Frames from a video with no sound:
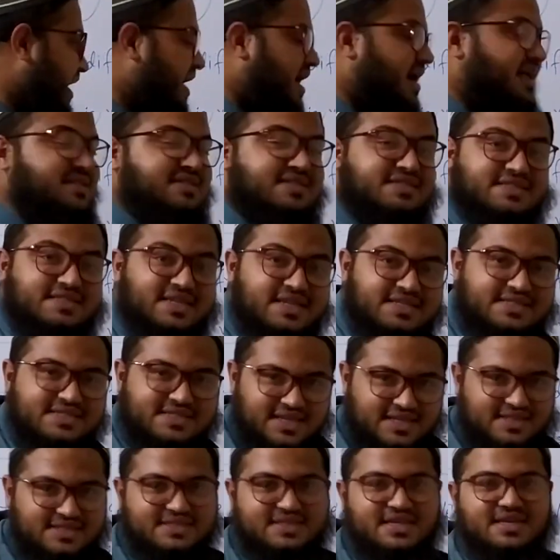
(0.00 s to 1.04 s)

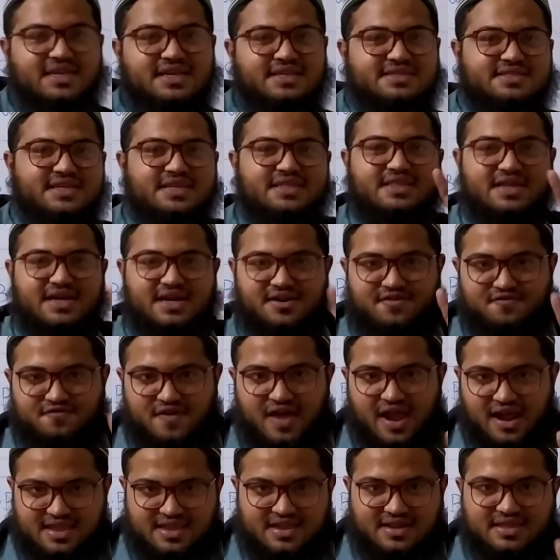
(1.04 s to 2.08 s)
consistency is the third
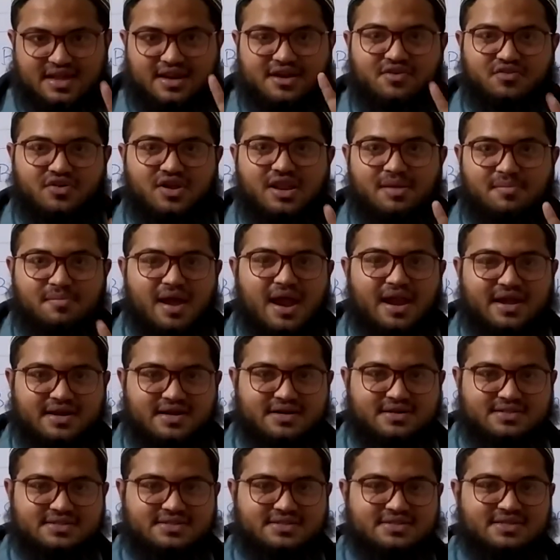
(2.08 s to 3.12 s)
factor that really
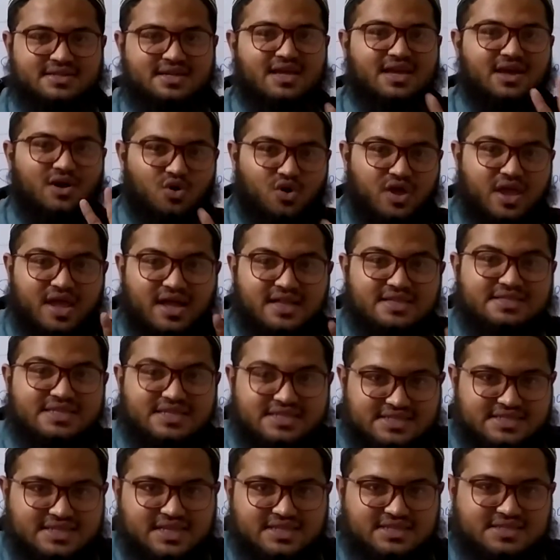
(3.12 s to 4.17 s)
matters. Okay,
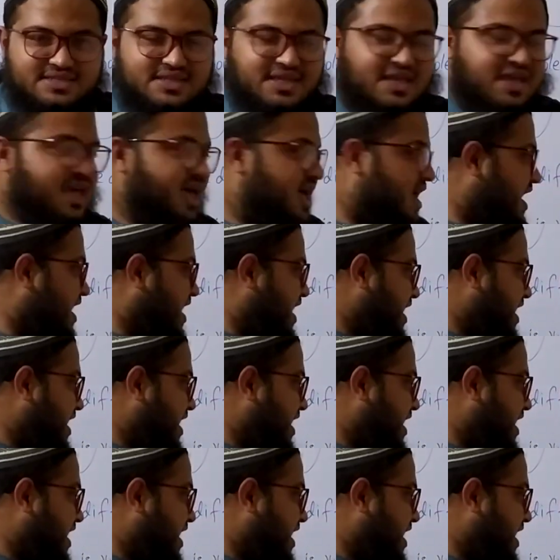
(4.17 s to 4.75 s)
consistency.